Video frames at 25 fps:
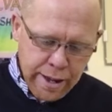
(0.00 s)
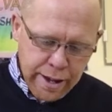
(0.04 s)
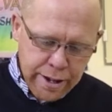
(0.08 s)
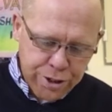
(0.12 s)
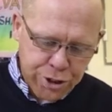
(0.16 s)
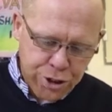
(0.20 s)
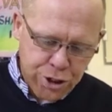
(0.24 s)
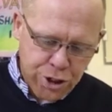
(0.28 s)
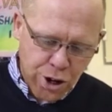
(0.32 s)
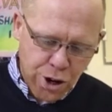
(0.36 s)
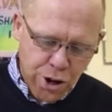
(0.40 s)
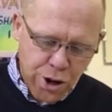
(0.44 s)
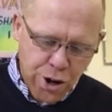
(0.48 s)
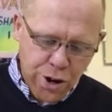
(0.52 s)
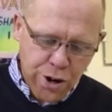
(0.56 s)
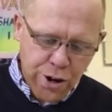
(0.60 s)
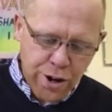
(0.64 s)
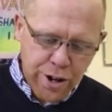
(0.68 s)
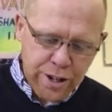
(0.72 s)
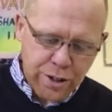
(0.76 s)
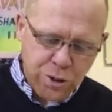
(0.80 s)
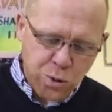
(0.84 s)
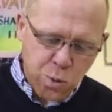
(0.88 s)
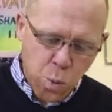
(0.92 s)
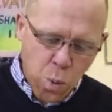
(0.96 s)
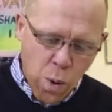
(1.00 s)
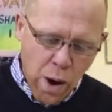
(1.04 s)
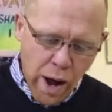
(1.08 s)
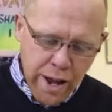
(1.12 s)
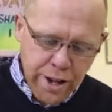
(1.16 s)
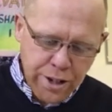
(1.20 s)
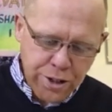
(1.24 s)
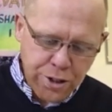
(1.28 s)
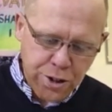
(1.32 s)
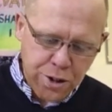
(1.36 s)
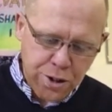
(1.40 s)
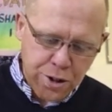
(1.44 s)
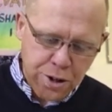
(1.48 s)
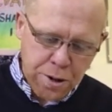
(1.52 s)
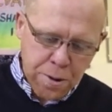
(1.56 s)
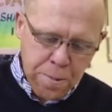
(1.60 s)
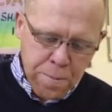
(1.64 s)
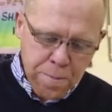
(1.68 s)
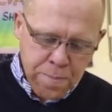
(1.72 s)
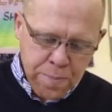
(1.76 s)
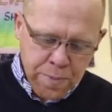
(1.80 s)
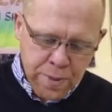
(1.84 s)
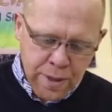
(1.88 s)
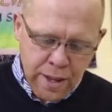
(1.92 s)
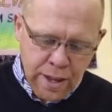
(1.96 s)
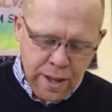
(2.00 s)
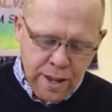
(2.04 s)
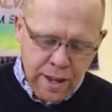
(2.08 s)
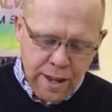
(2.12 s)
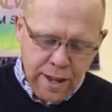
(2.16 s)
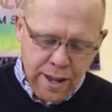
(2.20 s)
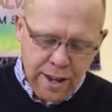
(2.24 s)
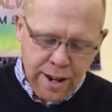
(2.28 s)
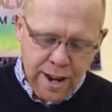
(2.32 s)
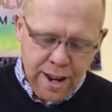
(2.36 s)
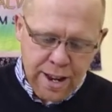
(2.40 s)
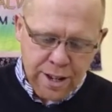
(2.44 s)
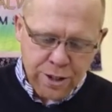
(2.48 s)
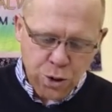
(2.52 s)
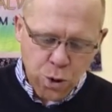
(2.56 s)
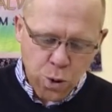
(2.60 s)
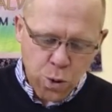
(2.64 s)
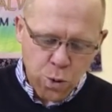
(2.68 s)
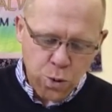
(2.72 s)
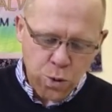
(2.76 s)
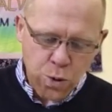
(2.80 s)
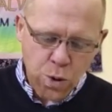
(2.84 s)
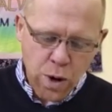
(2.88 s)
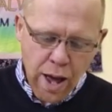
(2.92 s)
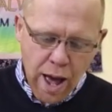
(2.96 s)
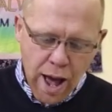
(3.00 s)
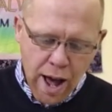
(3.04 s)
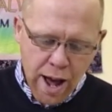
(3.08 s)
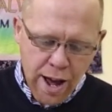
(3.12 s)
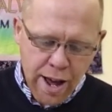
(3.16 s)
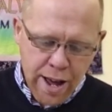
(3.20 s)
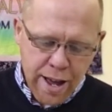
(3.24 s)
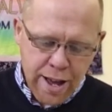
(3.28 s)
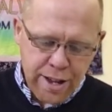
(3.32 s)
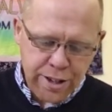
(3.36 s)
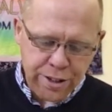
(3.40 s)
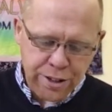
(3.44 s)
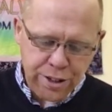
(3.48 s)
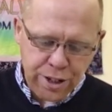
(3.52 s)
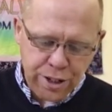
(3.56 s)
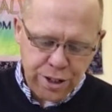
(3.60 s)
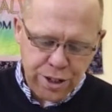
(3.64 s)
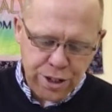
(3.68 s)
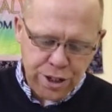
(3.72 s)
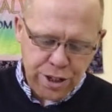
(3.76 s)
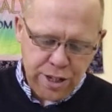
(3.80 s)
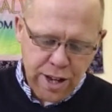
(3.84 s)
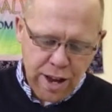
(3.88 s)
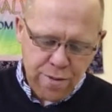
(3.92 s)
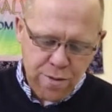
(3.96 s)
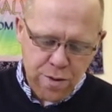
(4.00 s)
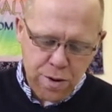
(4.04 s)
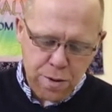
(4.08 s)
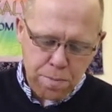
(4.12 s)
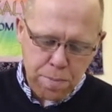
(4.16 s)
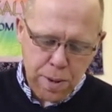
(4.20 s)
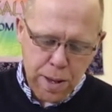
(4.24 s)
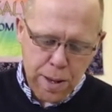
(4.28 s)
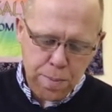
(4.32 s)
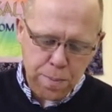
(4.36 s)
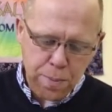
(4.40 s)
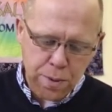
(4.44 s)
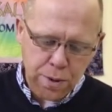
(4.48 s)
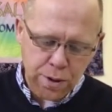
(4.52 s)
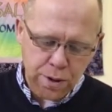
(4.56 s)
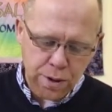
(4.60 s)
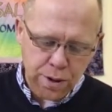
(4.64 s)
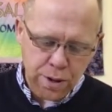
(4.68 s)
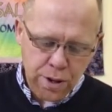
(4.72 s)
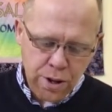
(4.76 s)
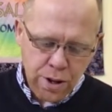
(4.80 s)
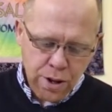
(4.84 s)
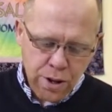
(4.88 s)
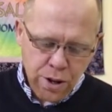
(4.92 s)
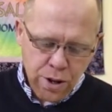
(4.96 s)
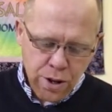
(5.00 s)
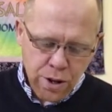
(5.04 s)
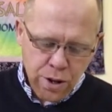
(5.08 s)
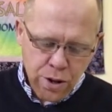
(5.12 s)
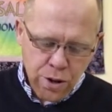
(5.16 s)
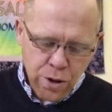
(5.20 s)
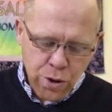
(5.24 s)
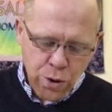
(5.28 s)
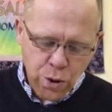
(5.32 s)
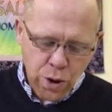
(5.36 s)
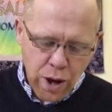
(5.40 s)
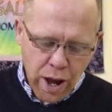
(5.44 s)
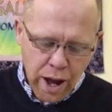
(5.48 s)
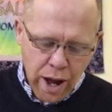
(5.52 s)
A sluggard is wiser in his own eyes than seven people who